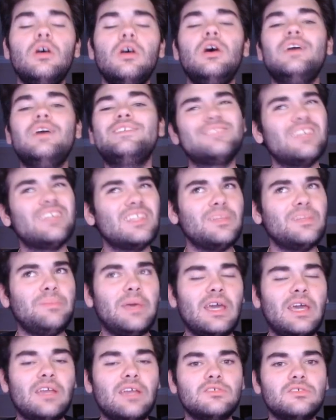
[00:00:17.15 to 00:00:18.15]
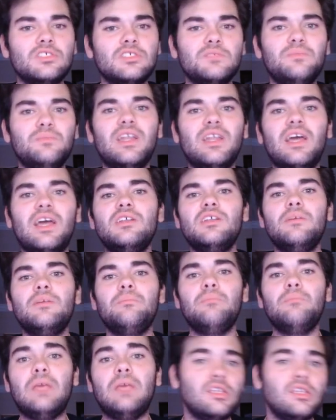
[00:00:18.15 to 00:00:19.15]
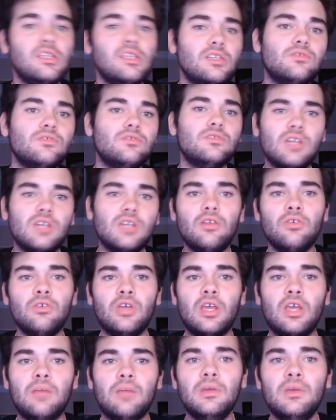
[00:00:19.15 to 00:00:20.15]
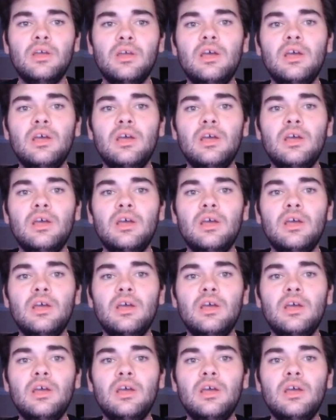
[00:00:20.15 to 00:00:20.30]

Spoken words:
just like the Panthers, but ended up making it to the title game.